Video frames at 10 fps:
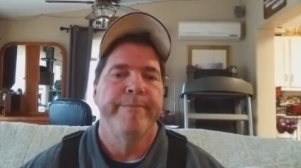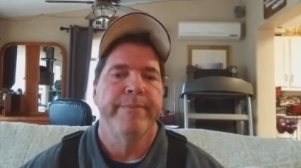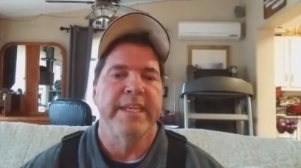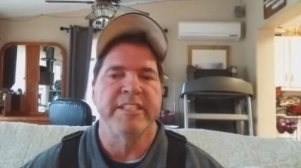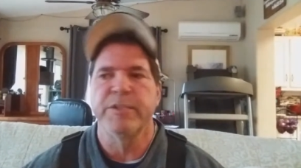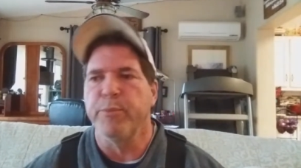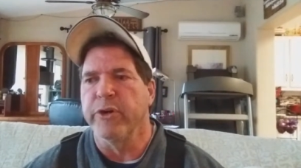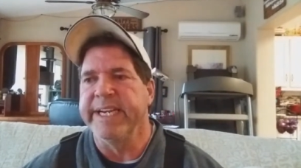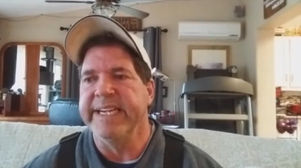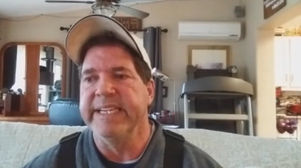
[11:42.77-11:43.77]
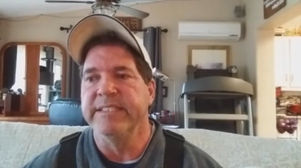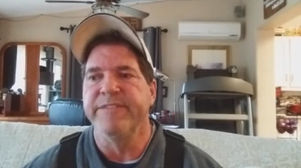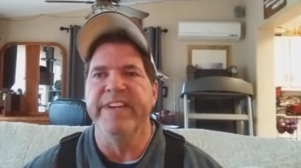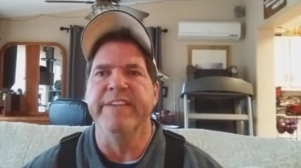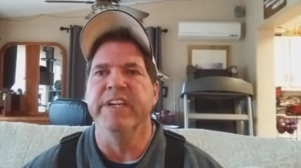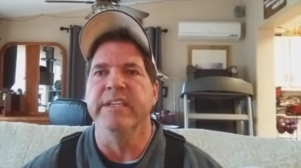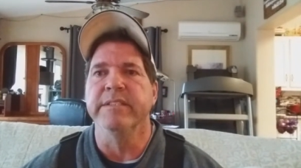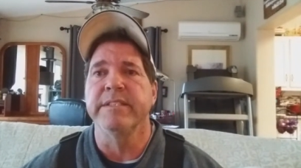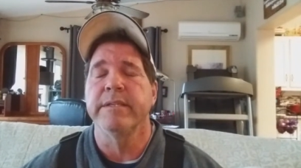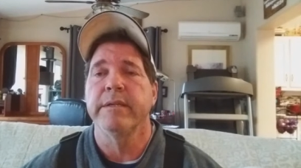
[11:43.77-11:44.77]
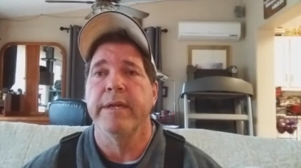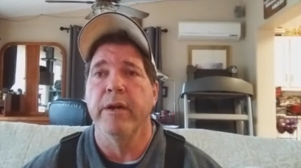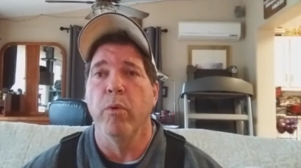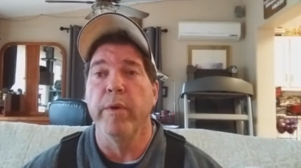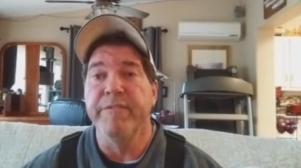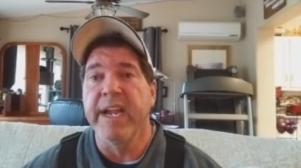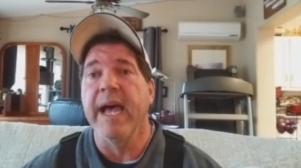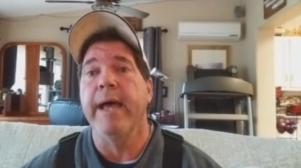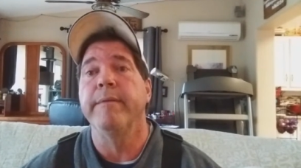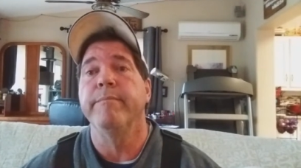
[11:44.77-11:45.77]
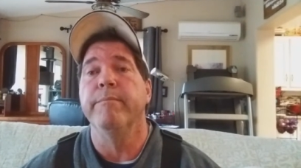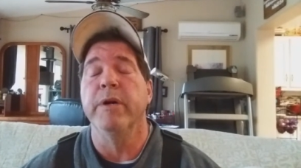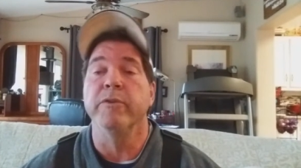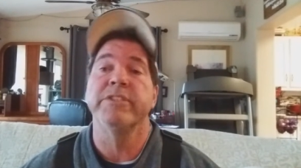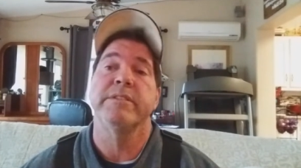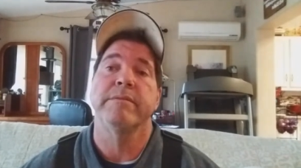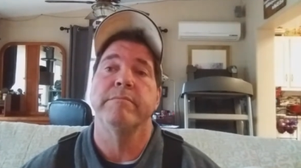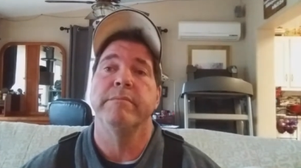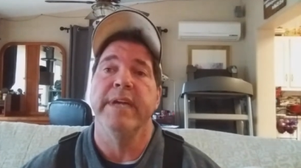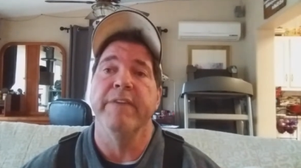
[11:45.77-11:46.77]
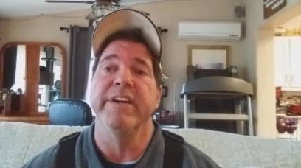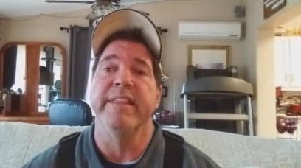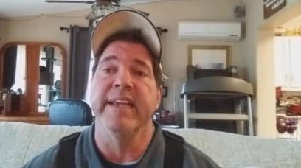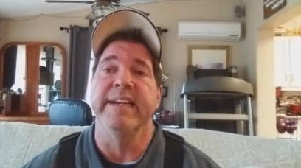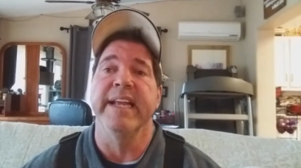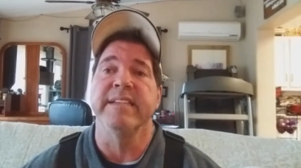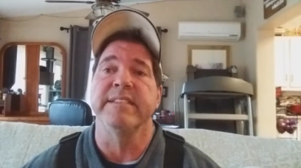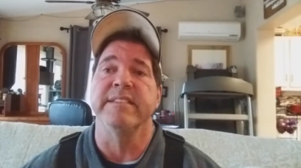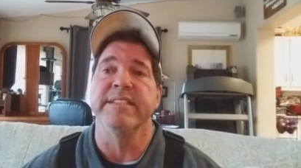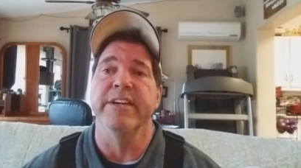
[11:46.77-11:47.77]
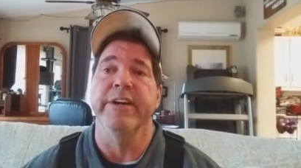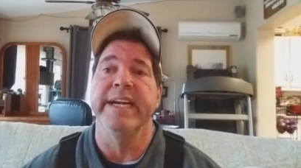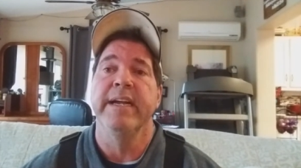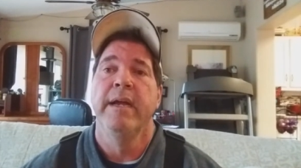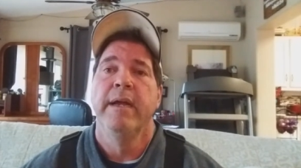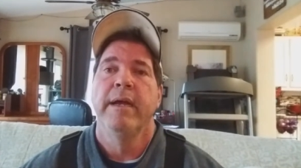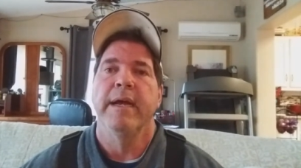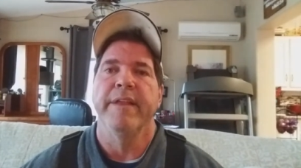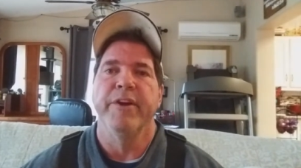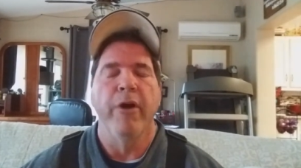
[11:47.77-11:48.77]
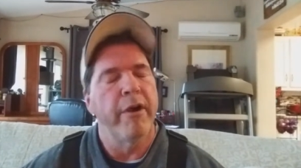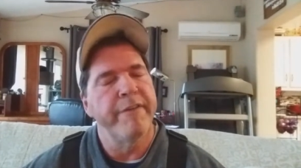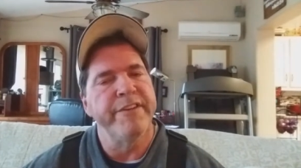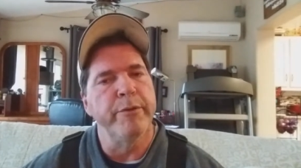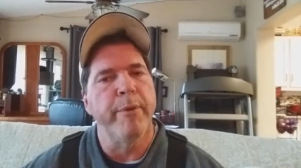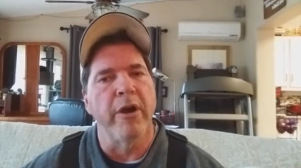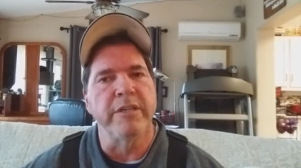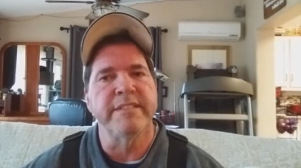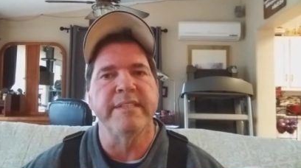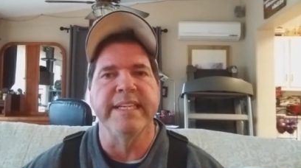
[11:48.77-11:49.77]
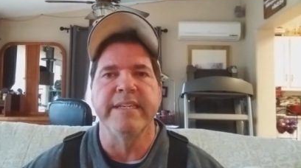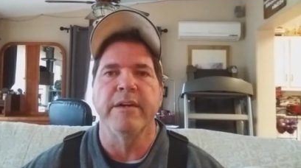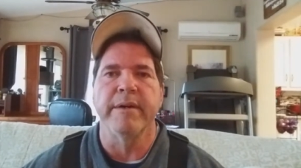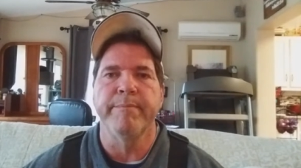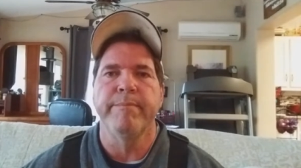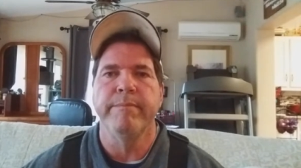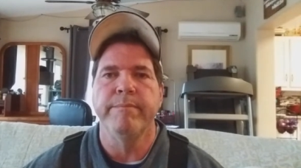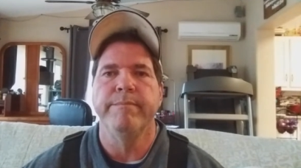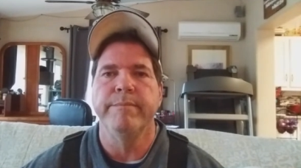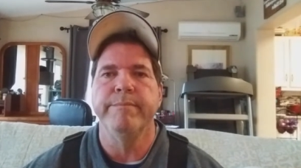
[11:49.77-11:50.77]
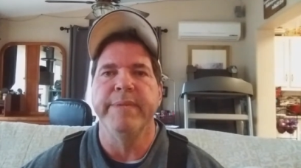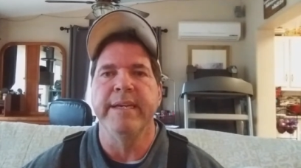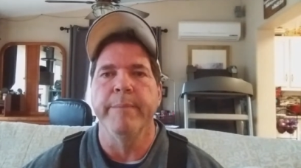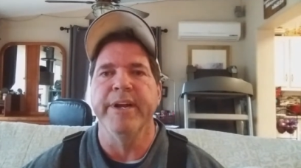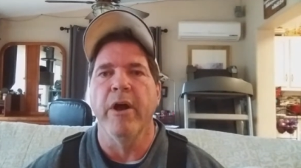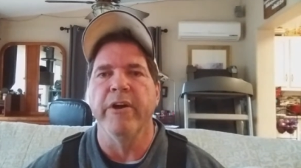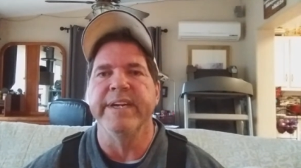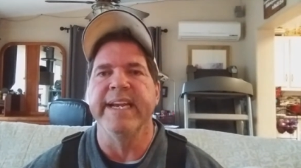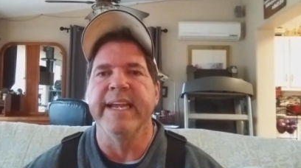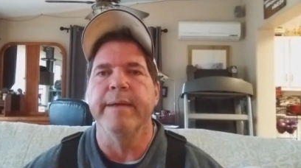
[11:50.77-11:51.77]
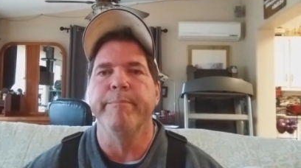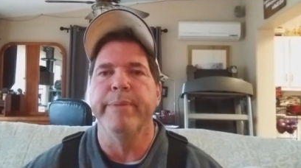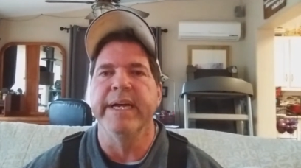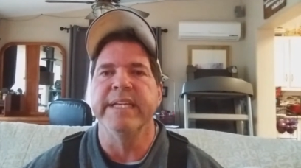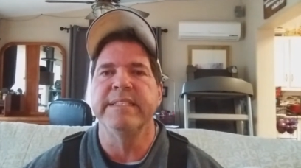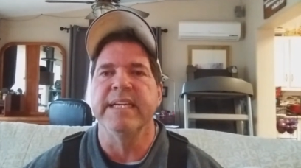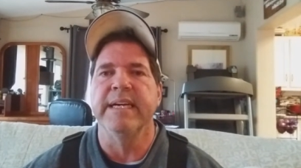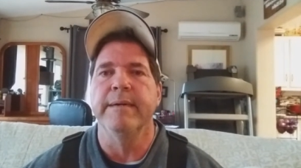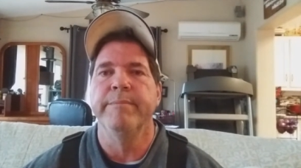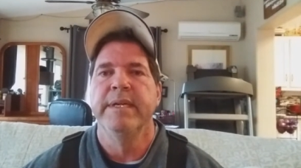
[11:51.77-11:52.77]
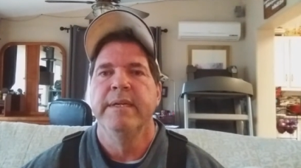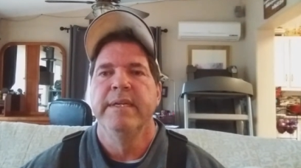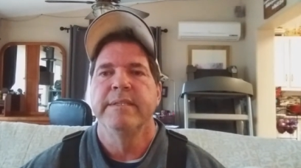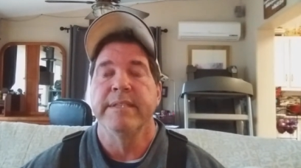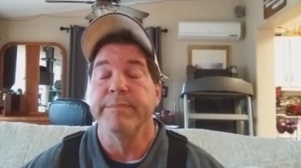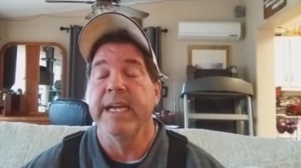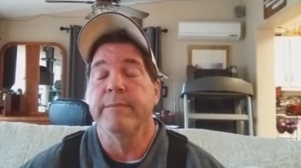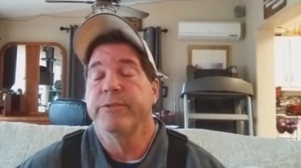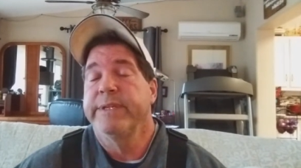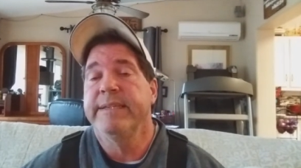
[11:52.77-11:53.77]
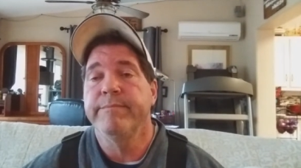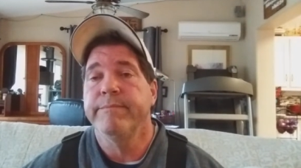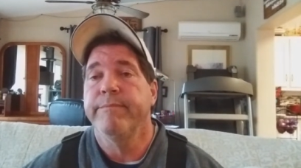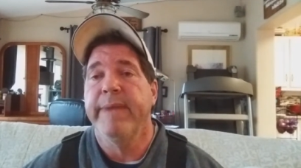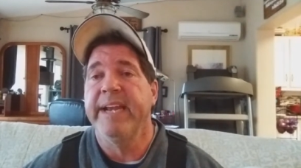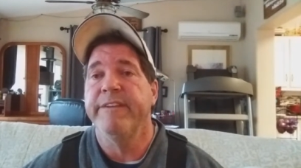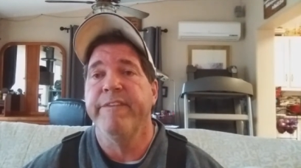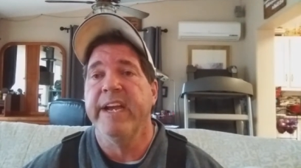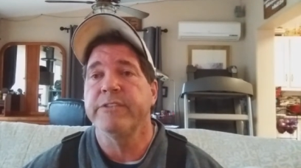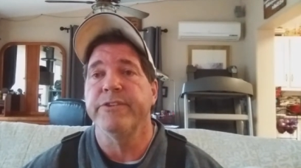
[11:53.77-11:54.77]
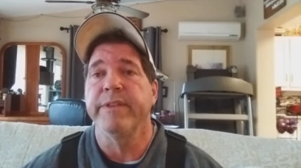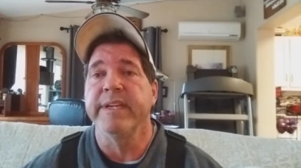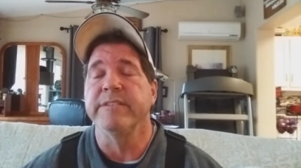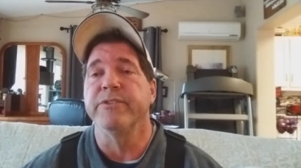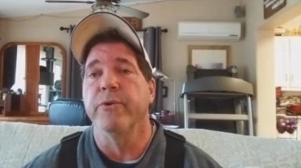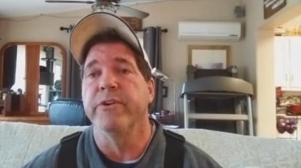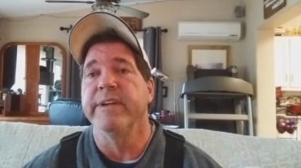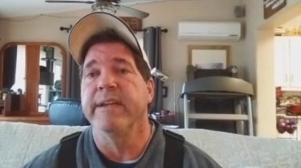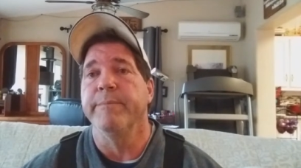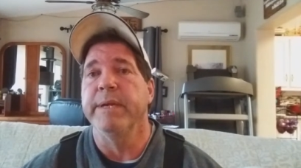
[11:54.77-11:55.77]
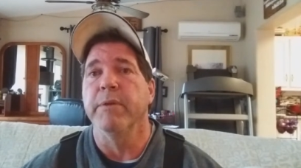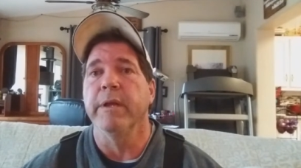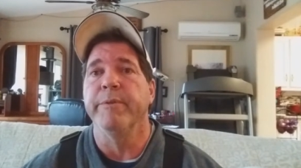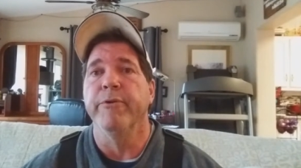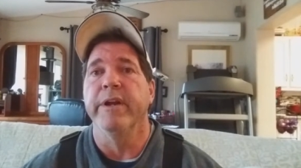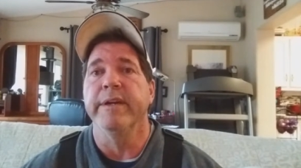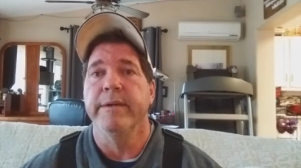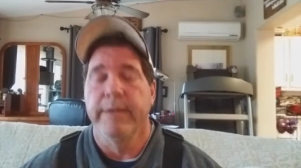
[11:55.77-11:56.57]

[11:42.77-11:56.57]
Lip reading: Esprits, Vivas, we've got most everything necessary. There are a few parts that are becoming hard to get, but sometimes we manufacture things in order to get people up and running.